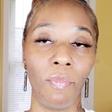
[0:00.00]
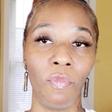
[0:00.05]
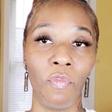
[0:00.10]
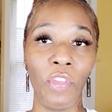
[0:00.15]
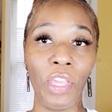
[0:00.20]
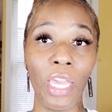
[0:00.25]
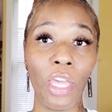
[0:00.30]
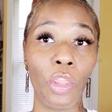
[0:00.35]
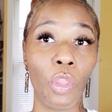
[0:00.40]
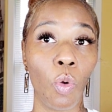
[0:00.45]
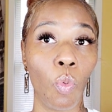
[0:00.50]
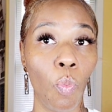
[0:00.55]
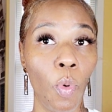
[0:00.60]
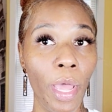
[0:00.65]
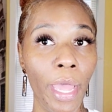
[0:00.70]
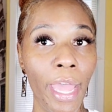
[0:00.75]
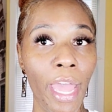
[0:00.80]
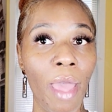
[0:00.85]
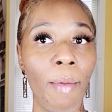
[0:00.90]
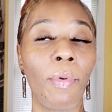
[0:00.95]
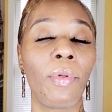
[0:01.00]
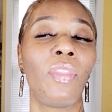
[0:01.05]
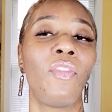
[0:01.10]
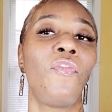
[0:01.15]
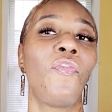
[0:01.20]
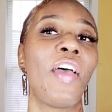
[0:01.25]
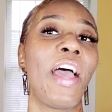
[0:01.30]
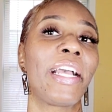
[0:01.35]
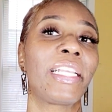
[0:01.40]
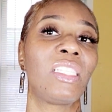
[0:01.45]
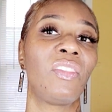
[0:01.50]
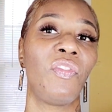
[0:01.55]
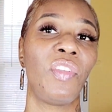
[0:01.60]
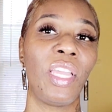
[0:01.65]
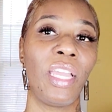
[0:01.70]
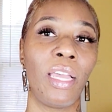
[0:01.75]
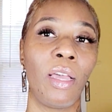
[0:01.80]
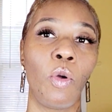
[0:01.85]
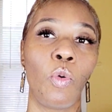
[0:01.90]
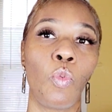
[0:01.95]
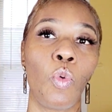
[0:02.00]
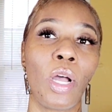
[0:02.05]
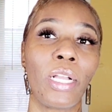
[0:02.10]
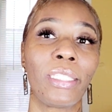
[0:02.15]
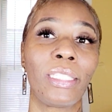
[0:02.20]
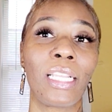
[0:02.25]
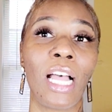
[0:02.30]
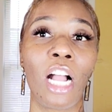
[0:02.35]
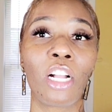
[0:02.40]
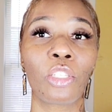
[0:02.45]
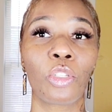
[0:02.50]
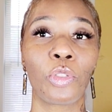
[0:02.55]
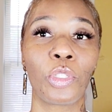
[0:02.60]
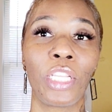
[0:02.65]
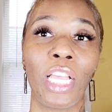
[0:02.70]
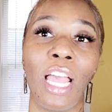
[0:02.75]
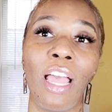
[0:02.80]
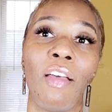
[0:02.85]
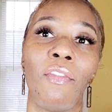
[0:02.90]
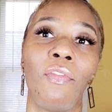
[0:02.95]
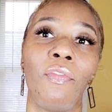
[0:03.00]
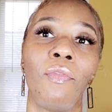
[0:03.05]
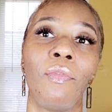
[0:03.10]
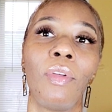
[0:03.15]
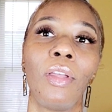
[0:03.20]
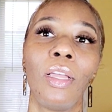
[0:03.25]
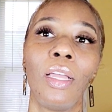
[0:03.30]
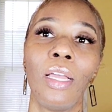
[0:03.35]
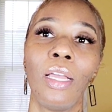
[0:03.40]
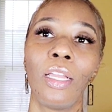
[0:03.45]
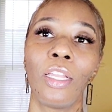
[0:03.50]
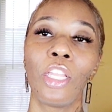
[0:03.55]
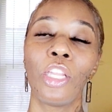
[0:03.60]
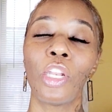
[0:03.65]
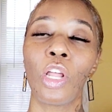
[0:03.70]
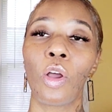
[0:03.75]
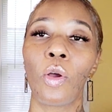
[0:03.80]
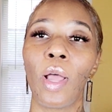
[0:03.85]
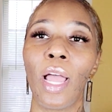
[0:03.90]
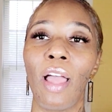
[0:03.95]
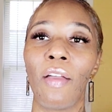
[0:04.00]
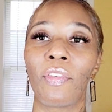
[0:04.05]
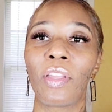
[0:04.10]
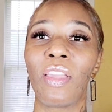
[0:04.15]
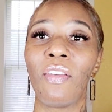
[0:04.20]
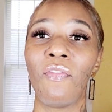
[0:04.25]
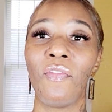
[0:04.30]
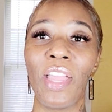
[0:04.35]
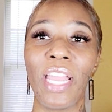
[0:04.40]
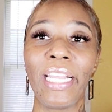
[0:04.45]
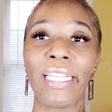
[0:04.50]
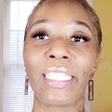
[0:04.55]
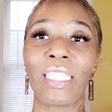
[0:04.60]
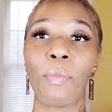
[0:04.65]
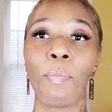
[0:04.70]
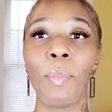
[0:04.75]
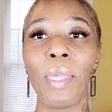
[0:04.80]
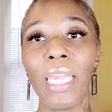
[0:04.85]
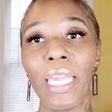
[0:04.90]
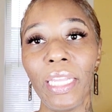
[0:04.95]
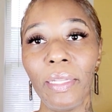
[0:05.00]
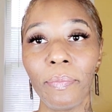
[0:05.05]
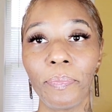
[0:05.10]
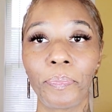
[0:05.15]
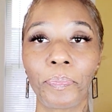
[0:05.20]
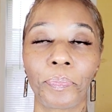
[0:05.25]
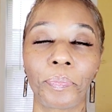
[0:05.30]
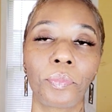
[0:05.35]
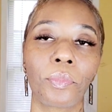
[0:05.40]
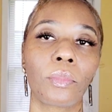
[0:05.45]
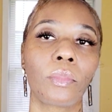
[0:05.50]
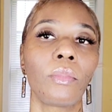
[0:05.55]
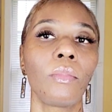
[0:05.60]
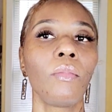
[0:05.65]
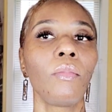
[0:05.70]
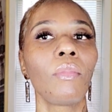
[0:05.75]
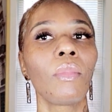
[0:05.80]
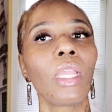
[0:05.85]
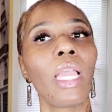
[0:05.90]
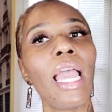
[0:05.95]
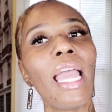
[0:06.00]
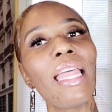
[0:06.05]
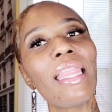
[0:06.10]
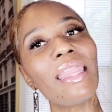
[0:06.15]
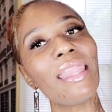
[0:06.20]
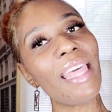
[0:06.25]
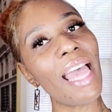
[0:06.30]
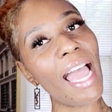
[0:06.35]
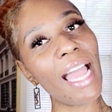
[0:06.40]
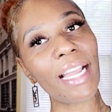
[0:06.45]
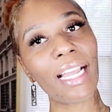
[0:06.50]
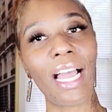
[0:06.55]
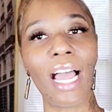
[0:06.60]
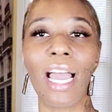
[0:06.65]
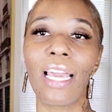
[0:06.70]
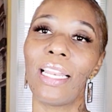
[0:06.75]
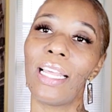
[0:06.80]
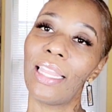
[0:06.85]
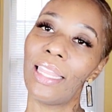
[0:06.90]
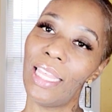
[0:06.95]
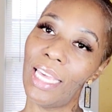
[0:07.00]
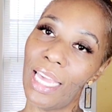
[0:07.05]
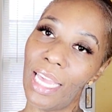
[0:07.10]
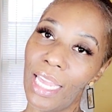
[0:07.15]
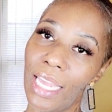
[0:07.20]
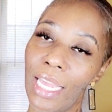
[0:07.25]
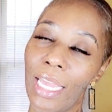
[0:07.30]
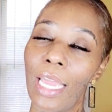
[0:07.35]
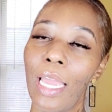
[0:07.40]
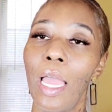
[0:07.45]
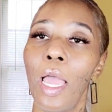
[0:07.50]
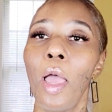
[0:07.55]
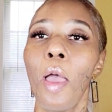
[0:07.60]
via the web, the facts via what doctors have, you know, have conveyed to me and that kind of thing.